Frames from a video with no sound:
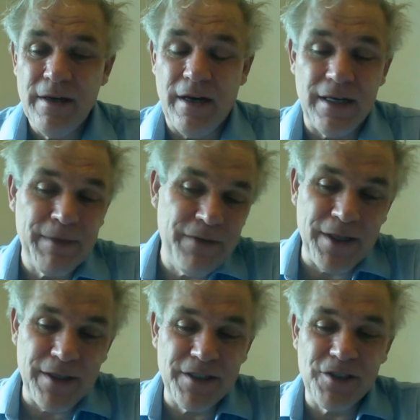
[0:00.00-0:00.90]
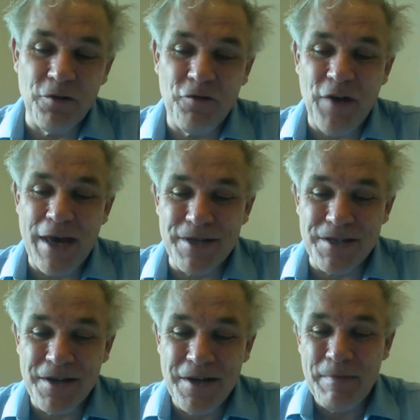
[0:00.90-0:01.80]
And I'm giving this sort of
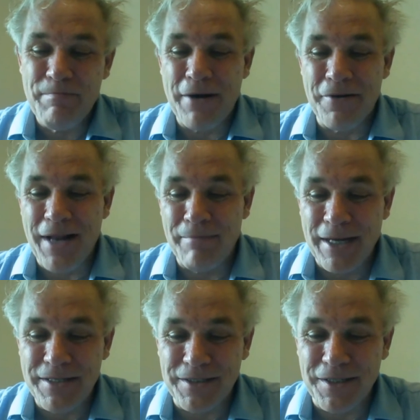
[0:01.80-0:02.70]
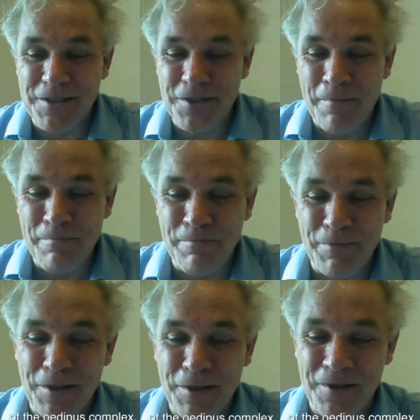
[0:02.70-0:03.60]
famous paradigmatic
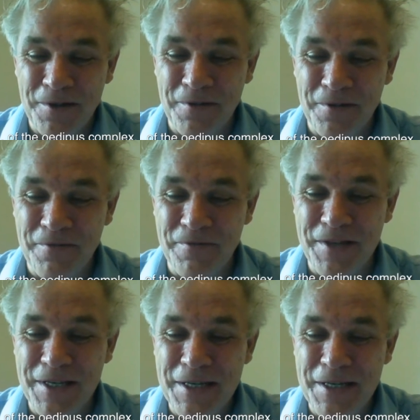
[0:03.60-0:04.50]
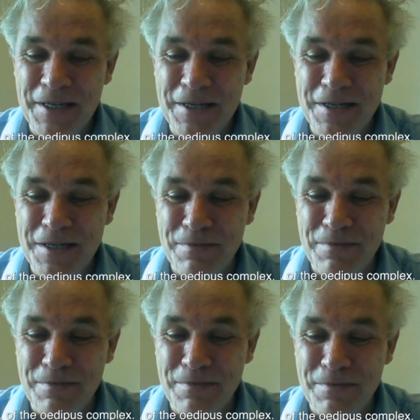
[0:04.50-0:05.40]
example of the
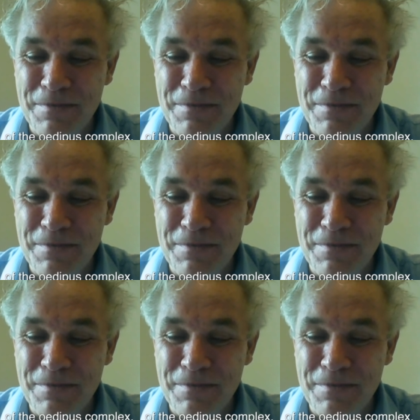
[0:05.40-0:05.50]
Oedipus.